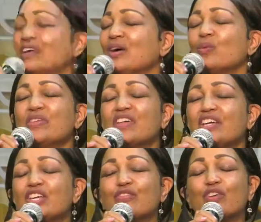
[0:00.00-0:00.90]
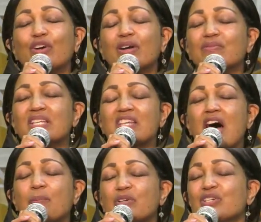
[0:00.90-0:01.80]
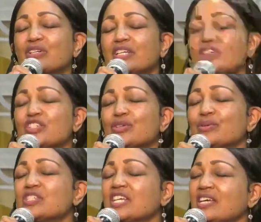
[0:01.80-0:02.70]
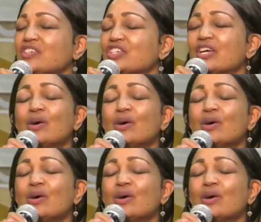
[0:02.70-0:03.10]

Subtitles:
We thank you for this opportunity to teach.